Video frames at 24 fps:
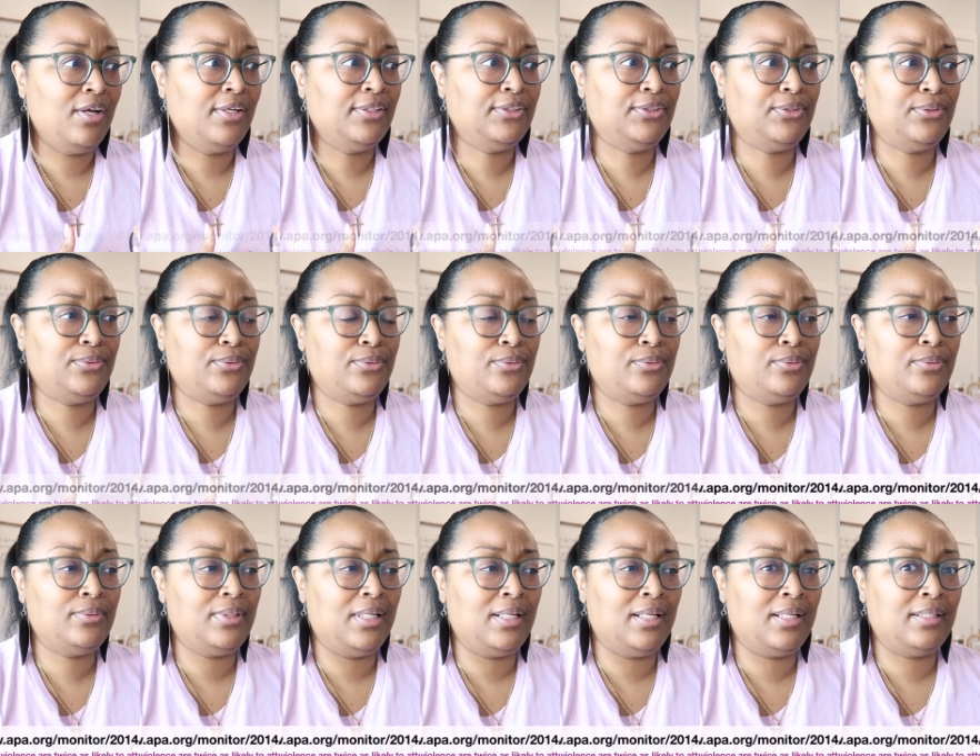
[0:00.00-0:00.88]

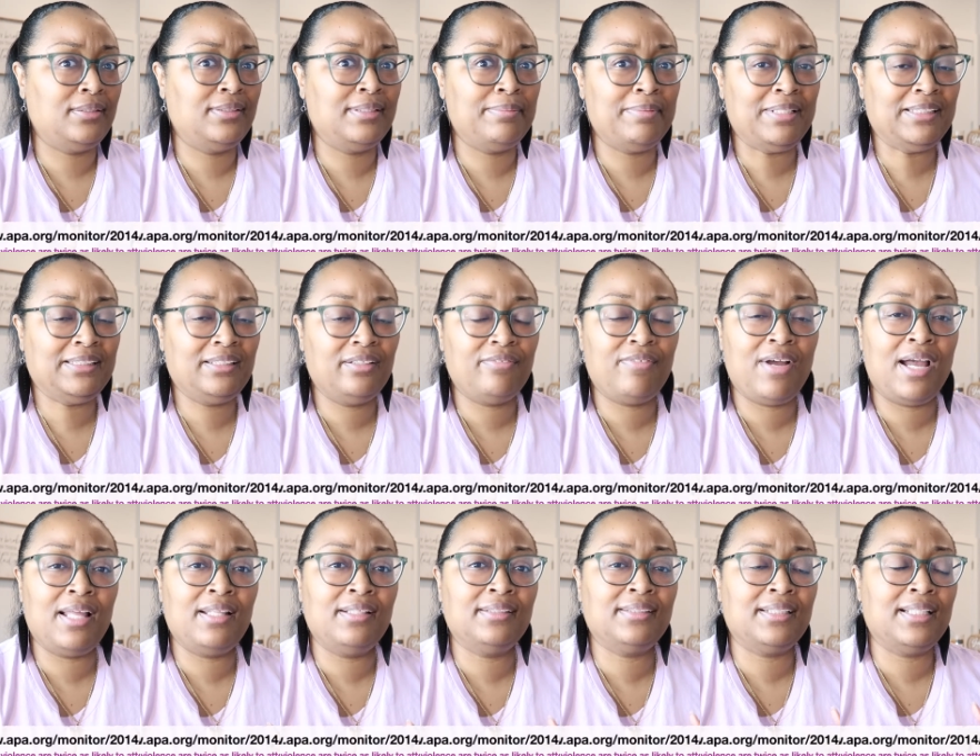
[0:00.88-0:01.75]
to uh, domestic
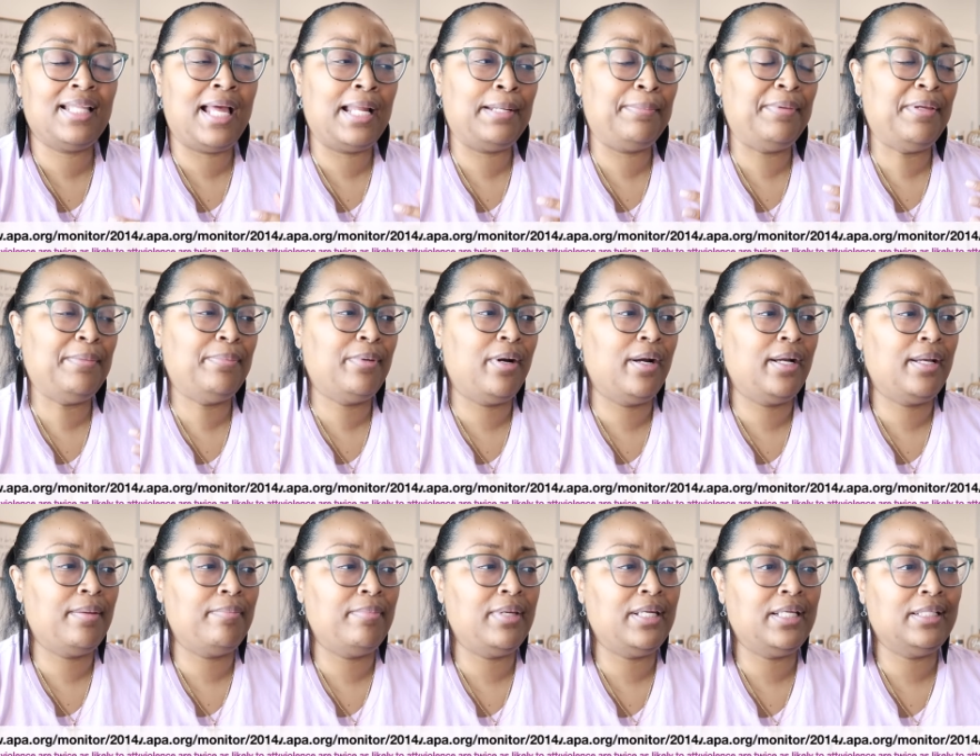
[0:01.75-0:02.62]
violence a lot of people are
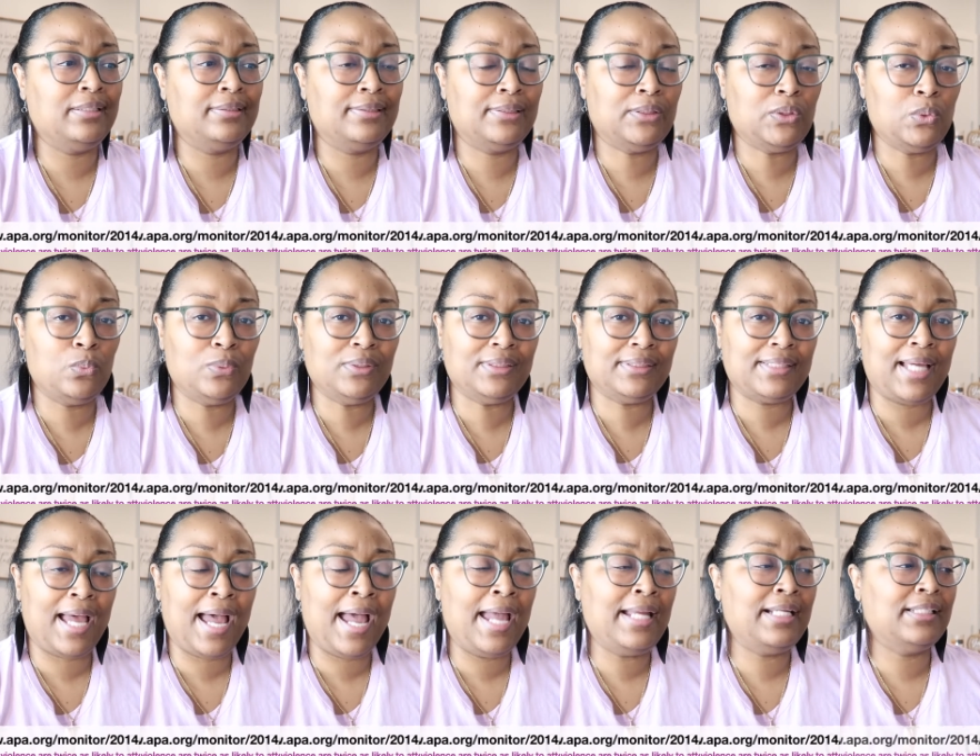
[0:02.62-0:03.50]
committing
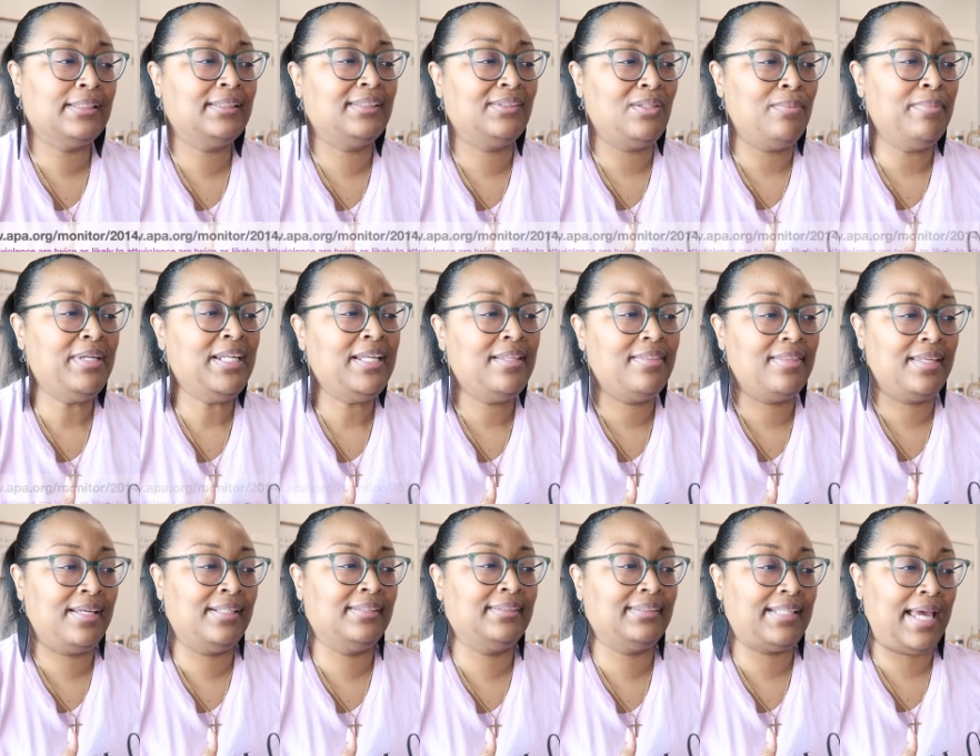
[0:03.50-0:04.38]
suicide it's so many
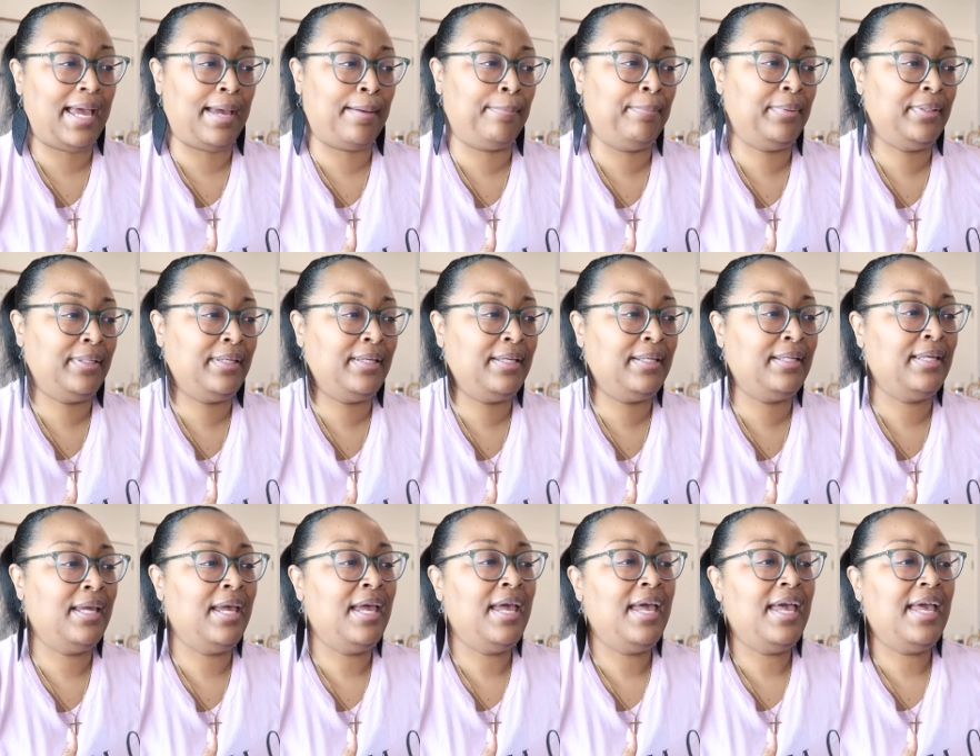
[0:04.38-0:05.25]
things
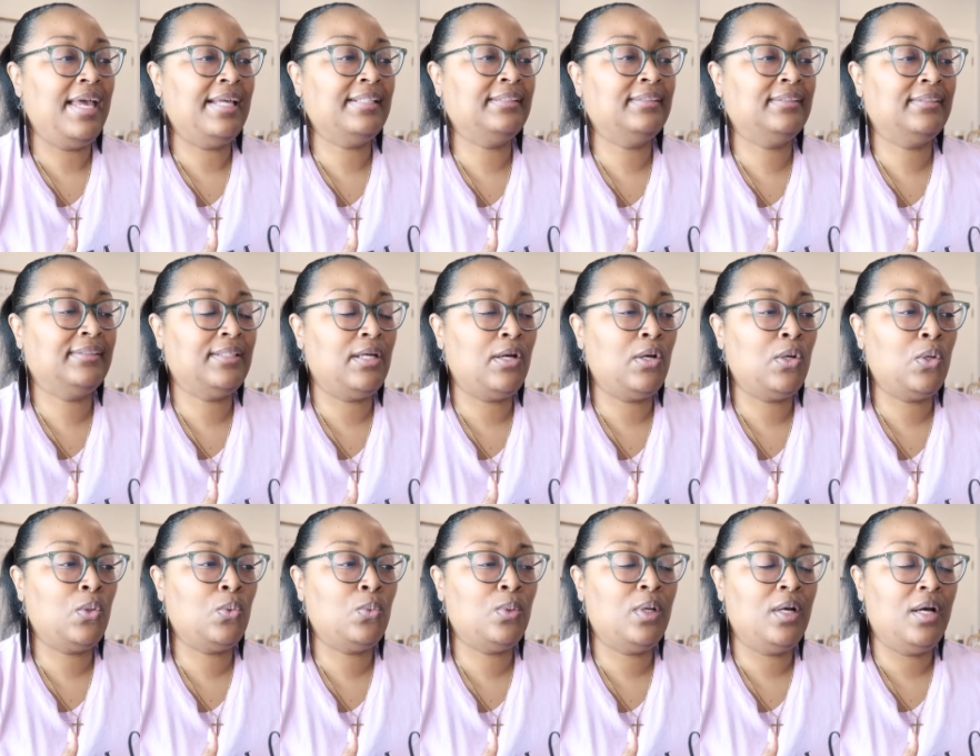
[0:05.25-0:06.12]
happening and
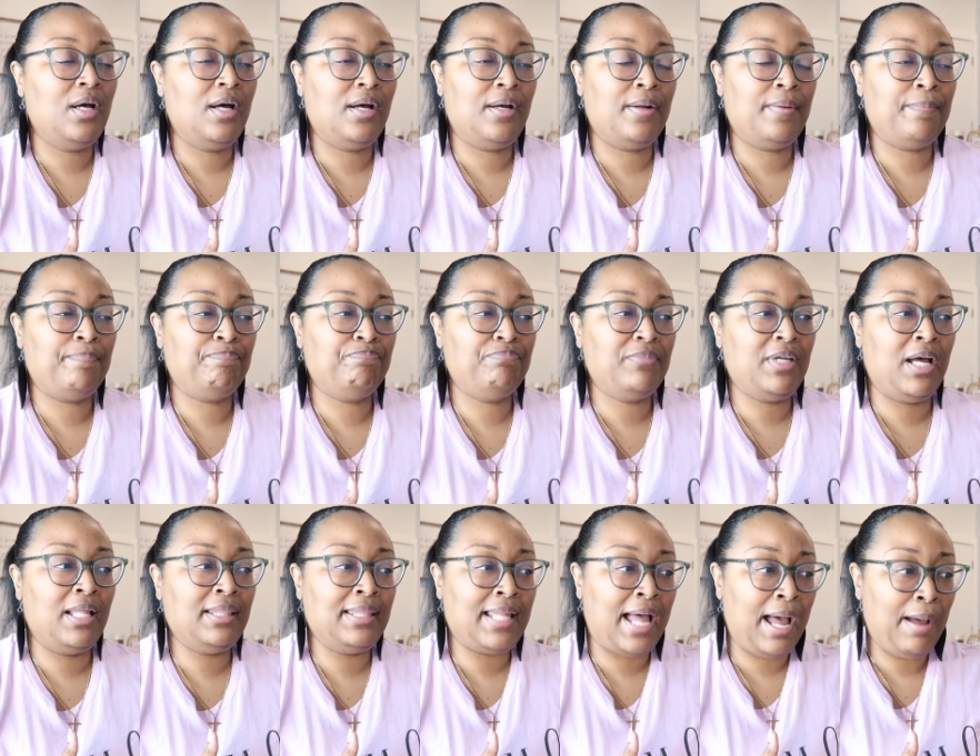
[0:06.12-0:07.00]
so um,
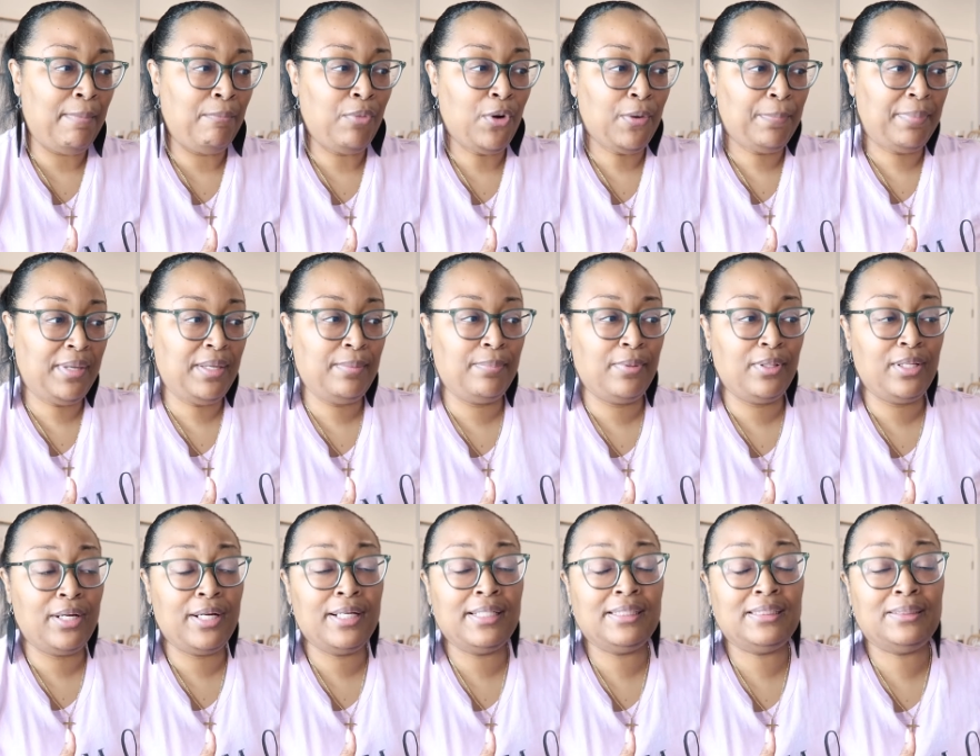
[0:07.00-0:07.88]
a lot more
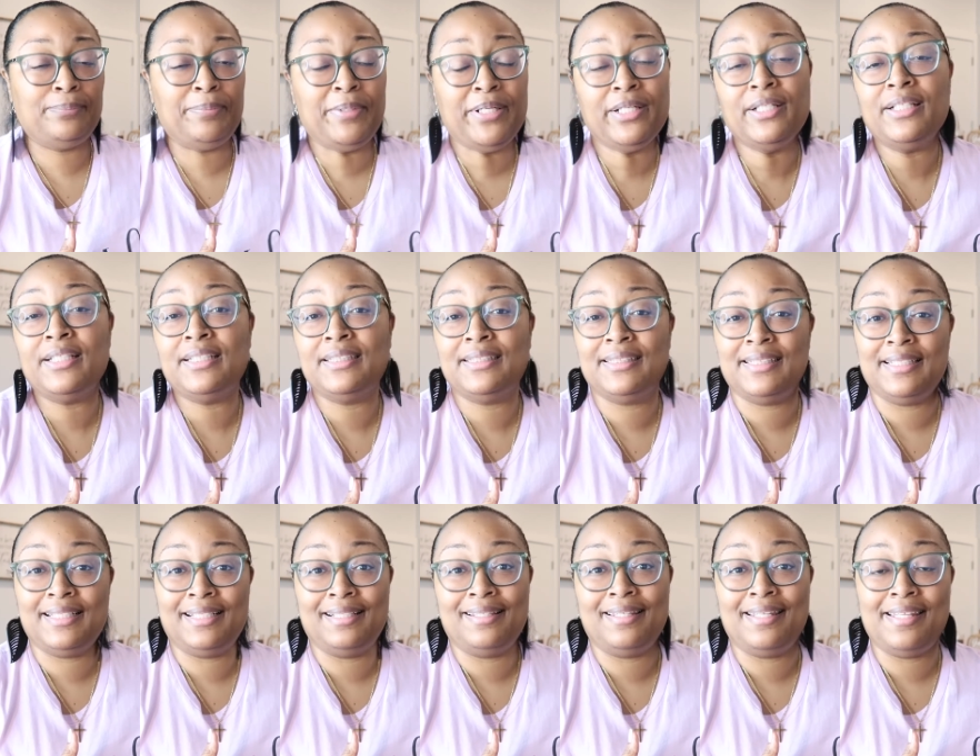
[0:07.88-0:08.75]
people are
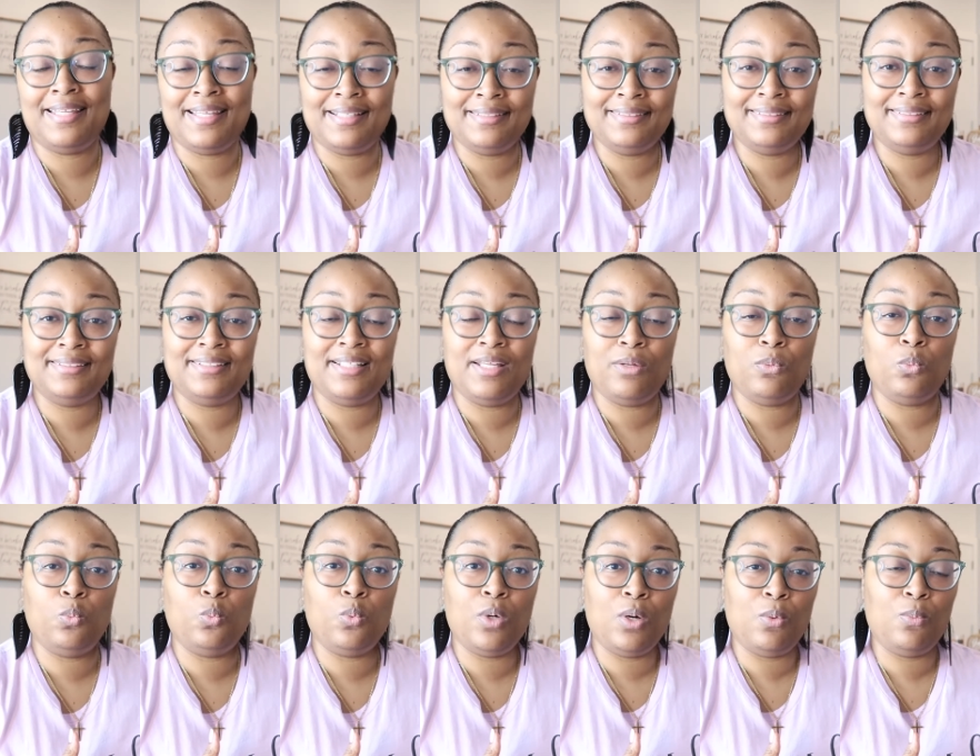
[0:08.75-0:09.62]
experiencing this
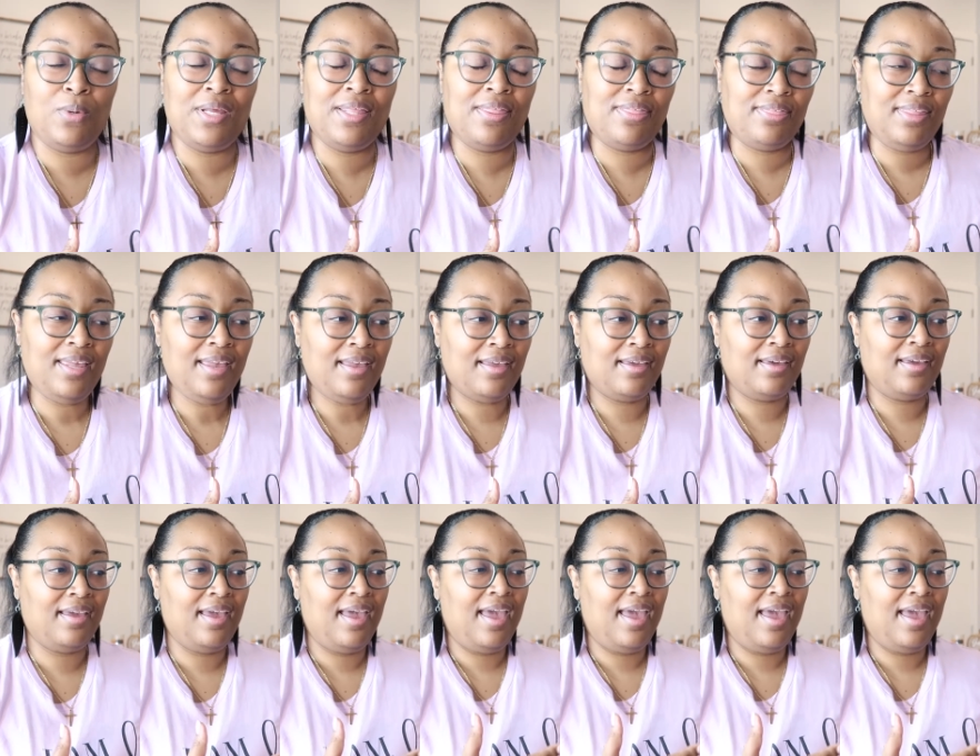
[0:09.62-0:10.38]
than what we think.